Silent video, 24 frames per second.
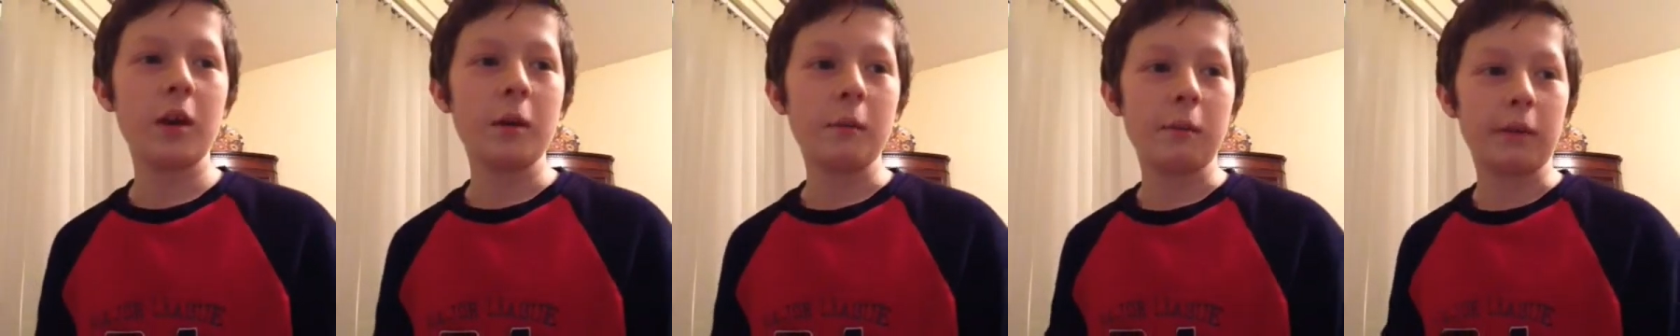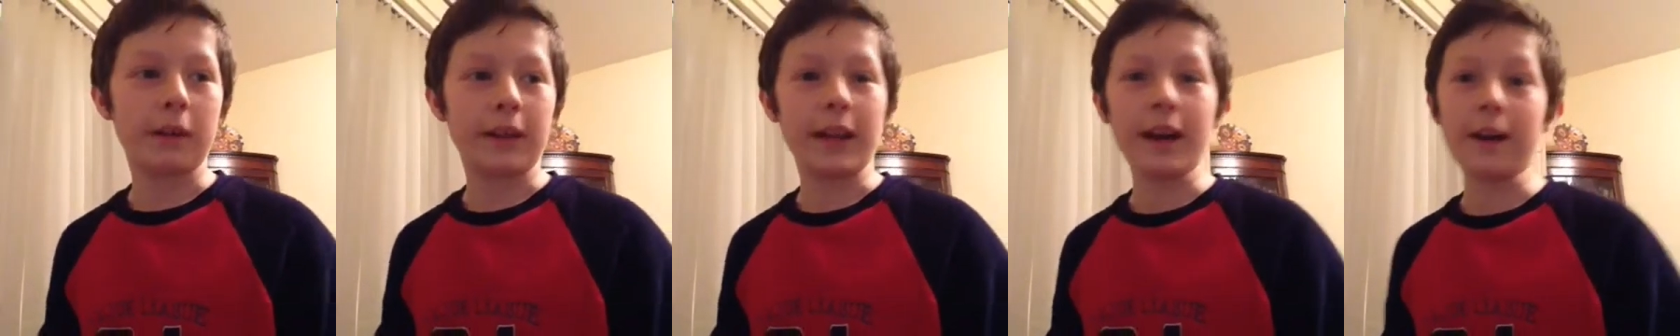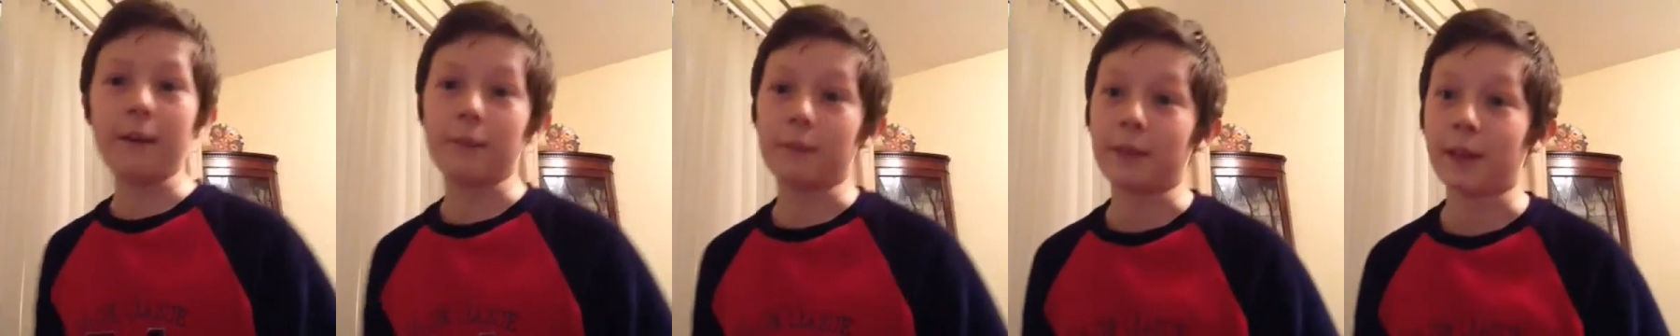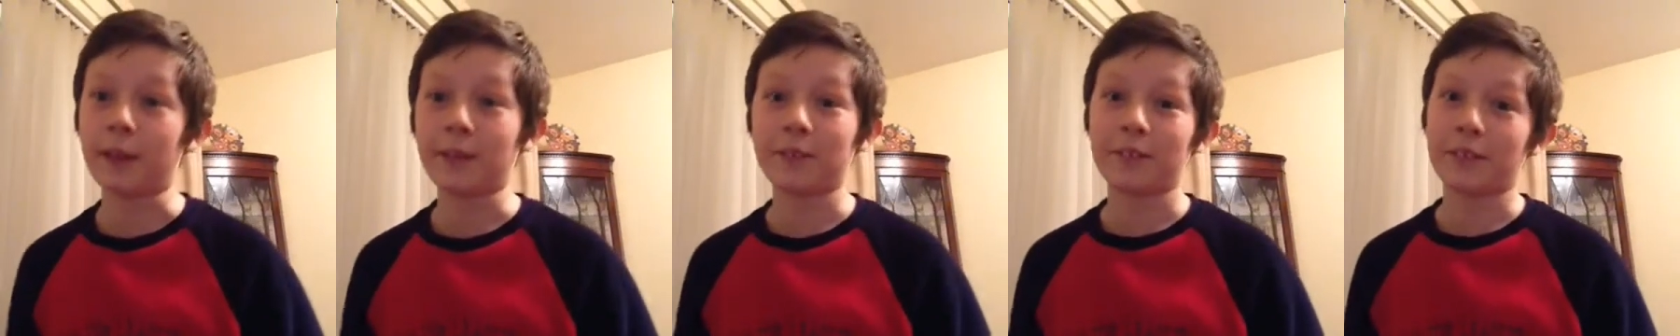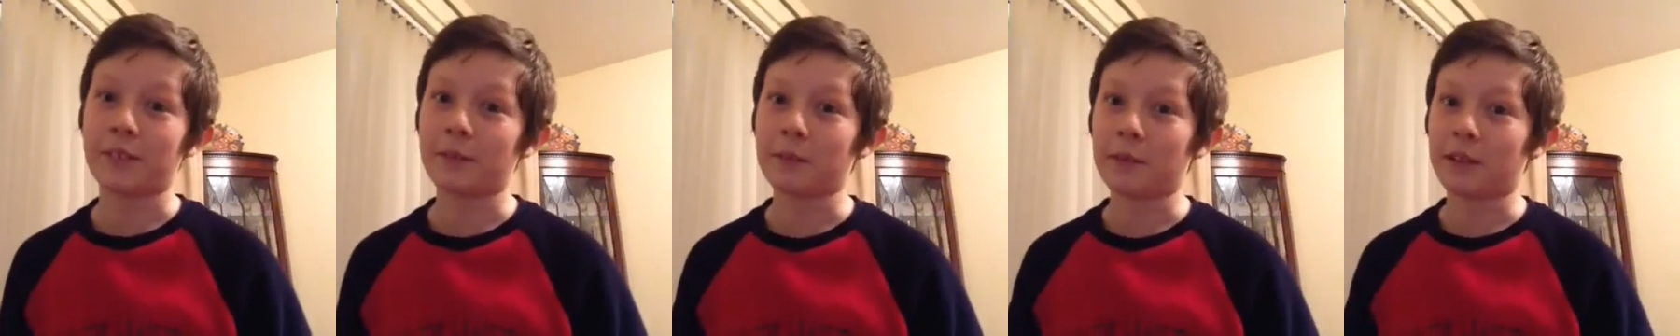But now we
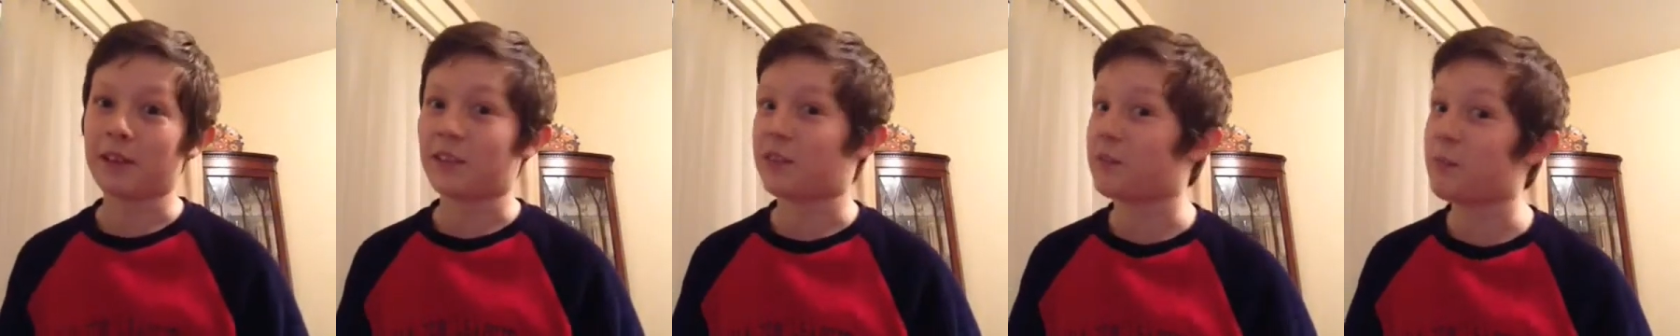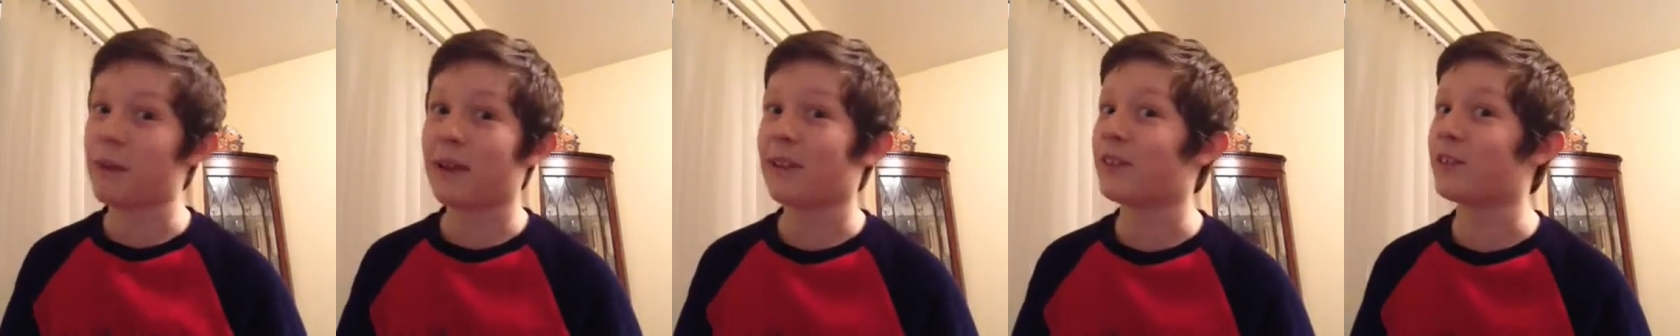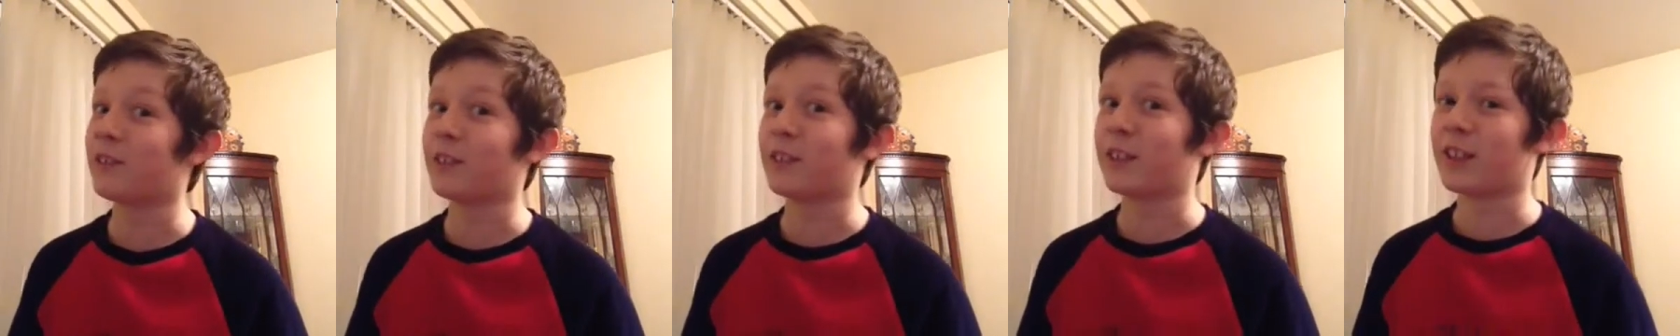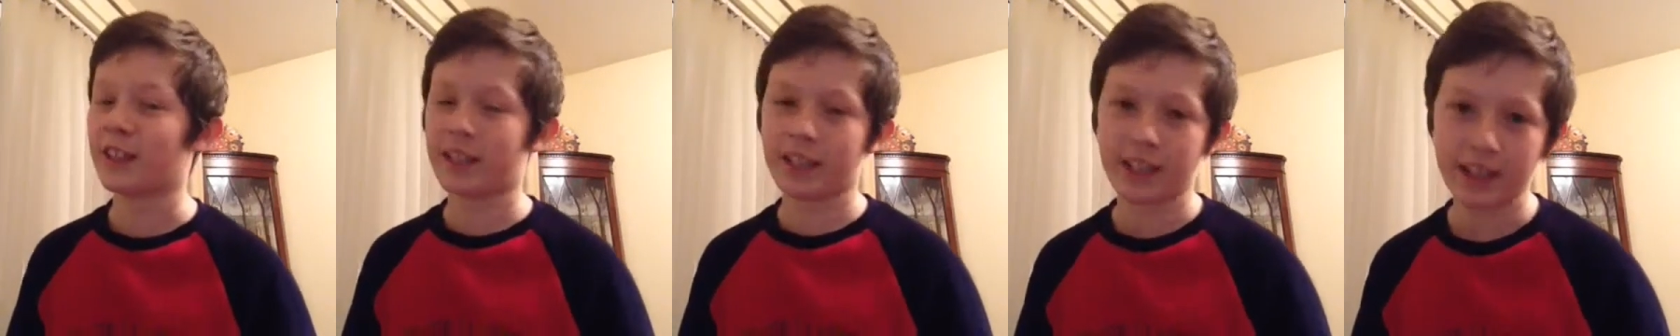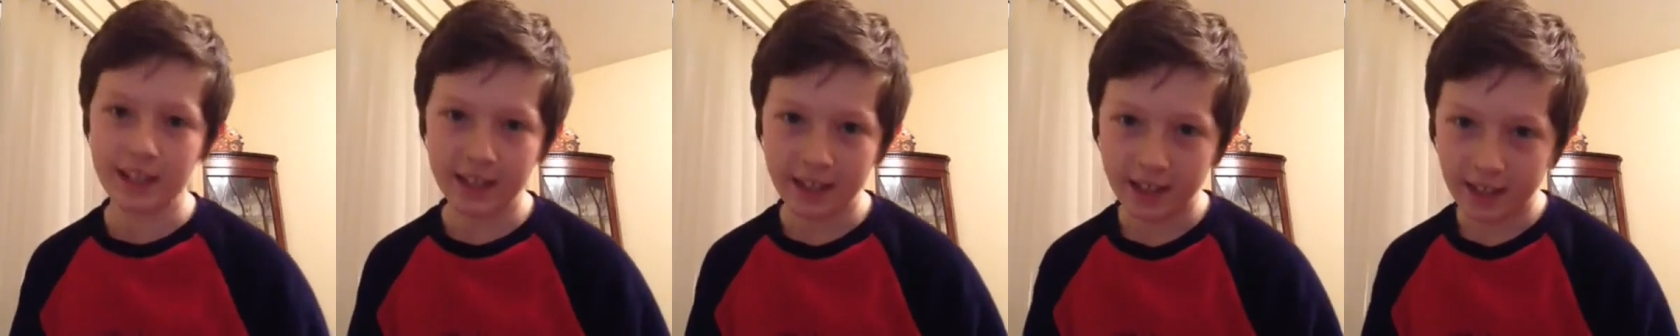go on to my
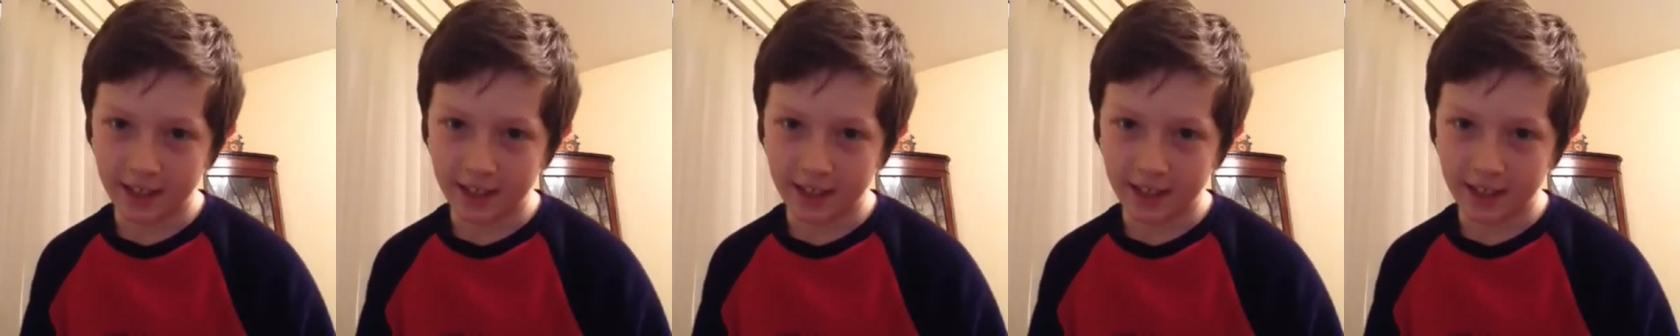specialty,